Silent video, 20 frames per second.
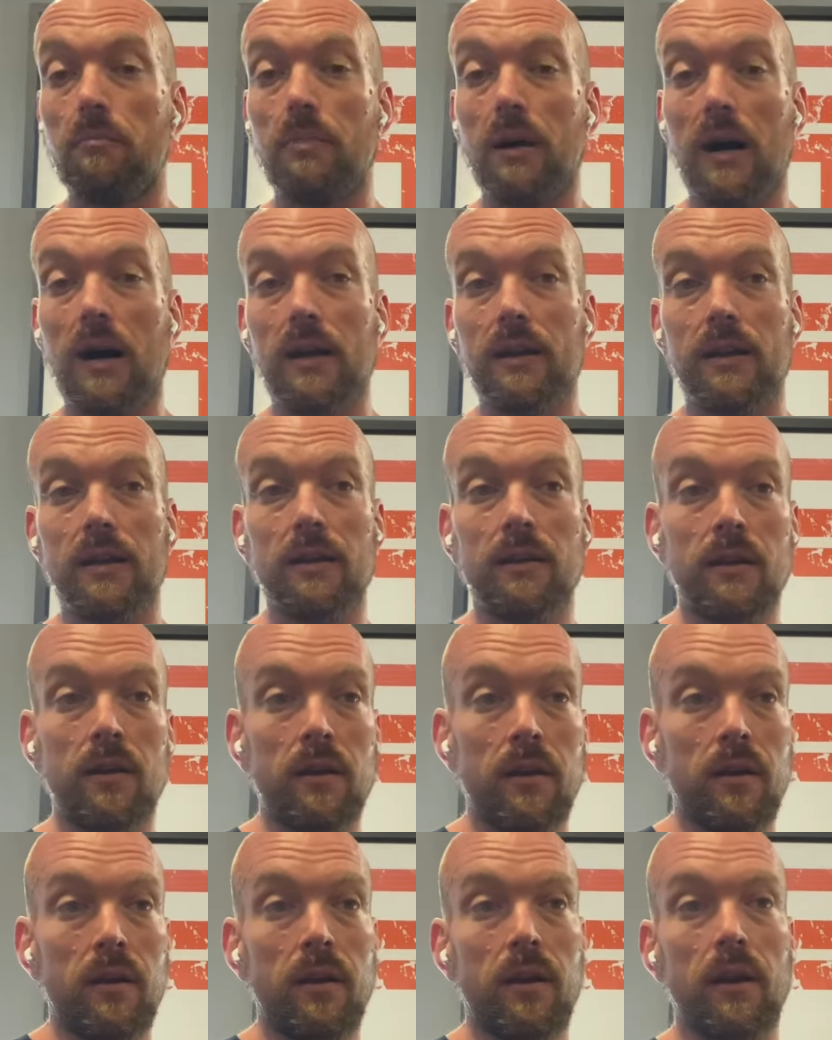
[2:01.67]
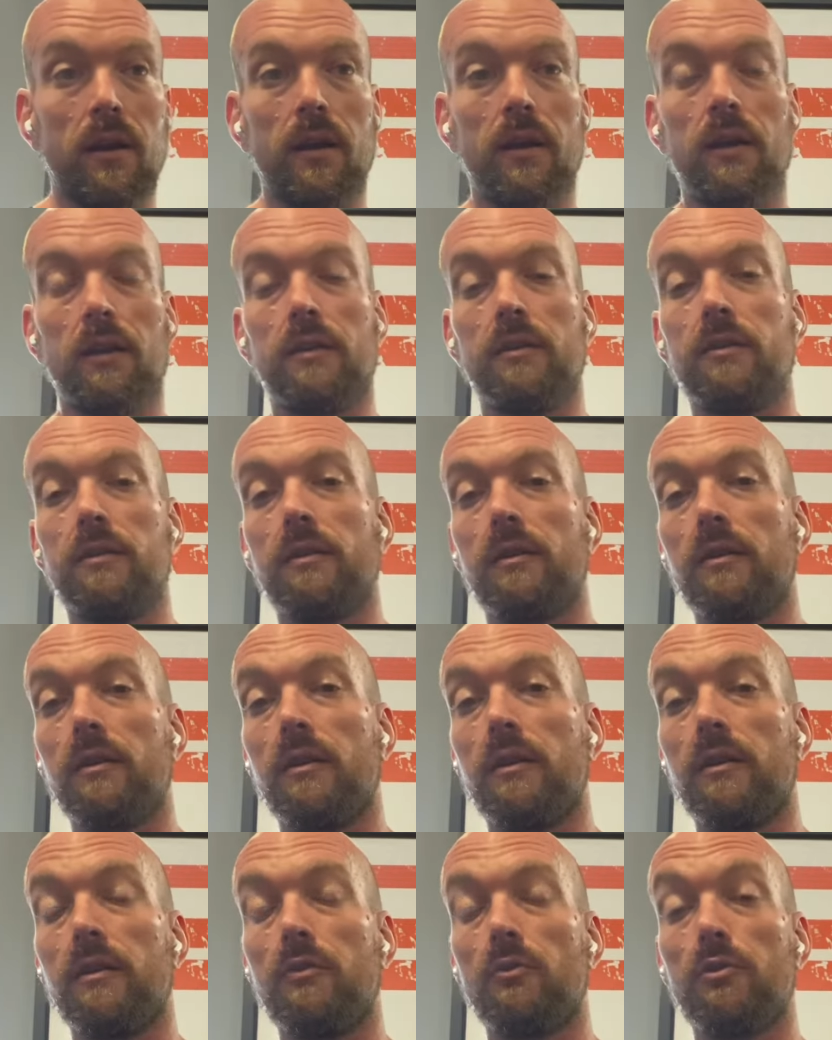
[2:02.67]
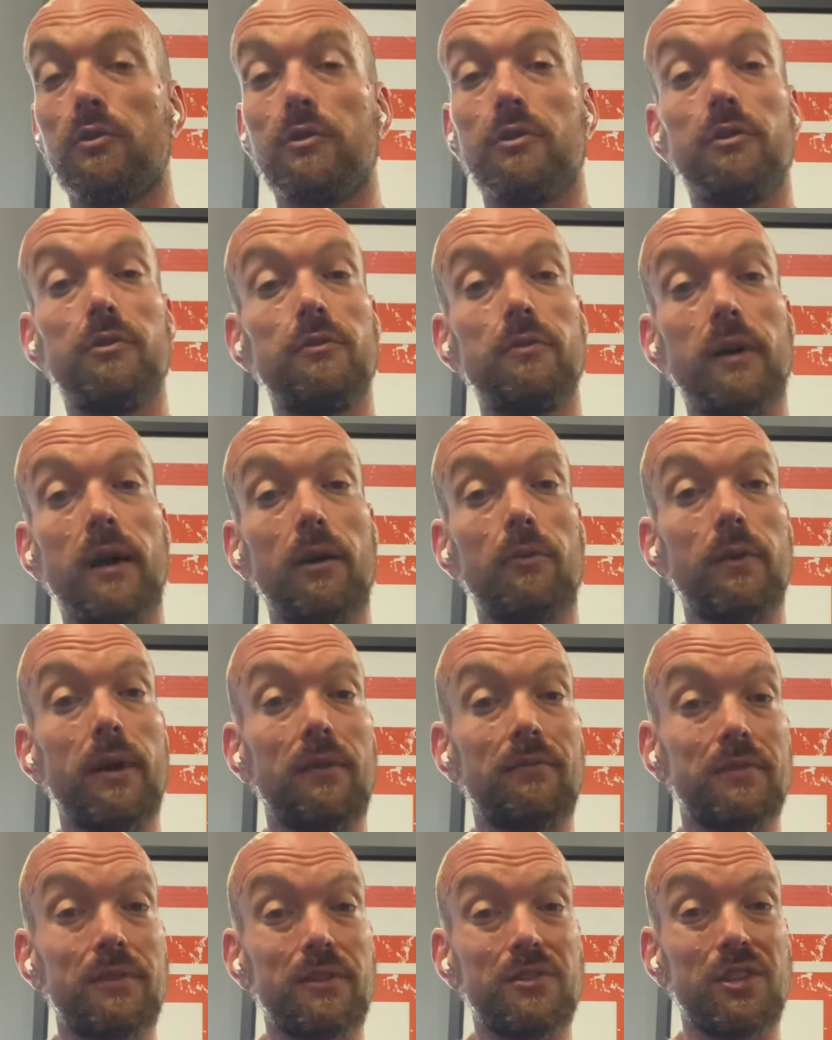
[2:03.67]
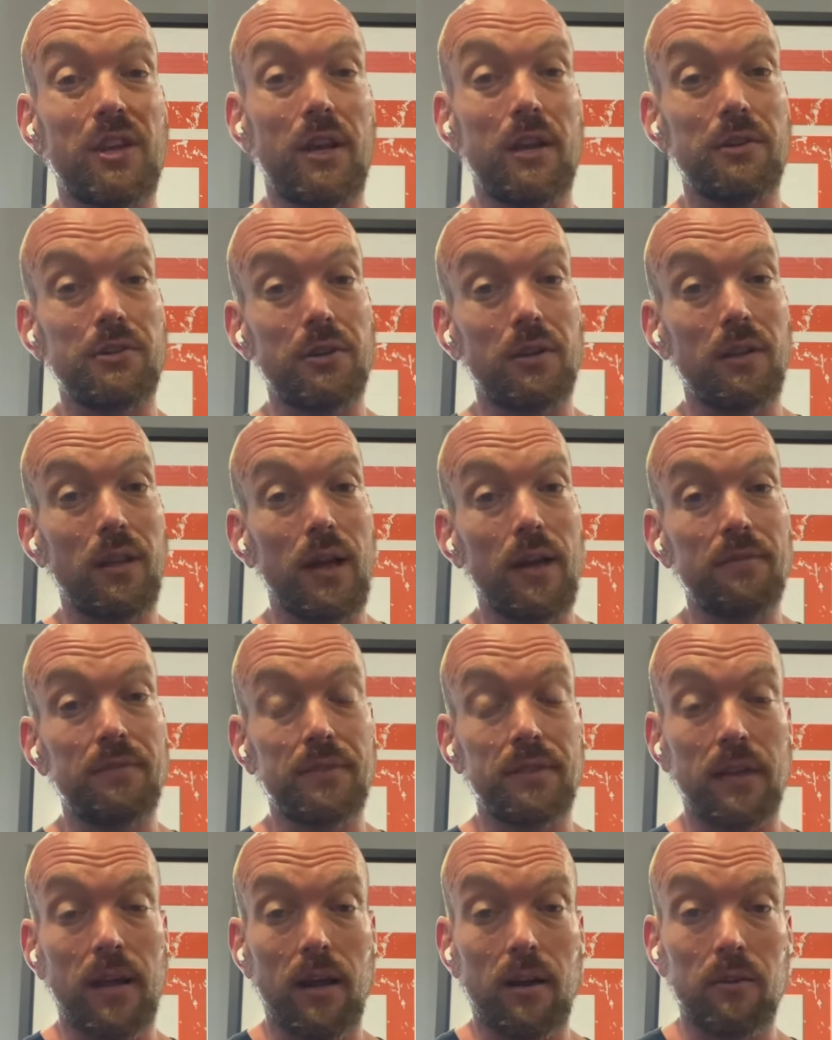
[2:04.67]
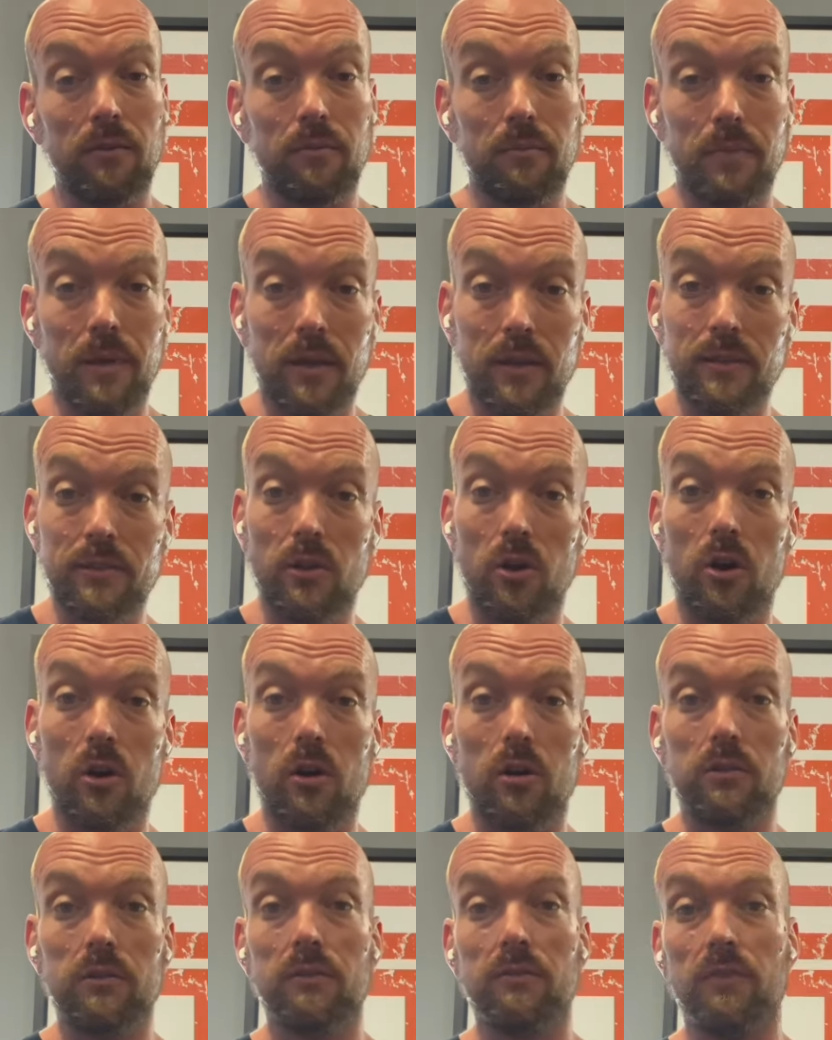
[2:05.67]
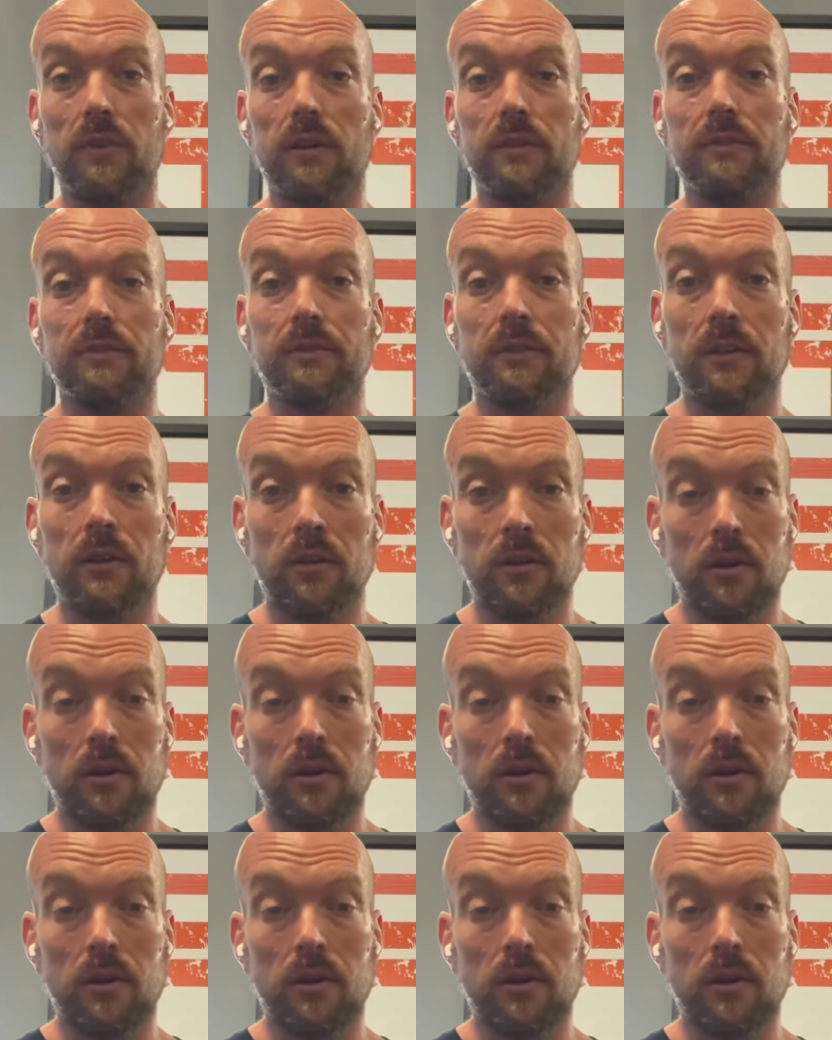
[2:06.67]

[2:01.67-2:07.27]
body. And in order to do that, we have to change a lifestyle, because all of us,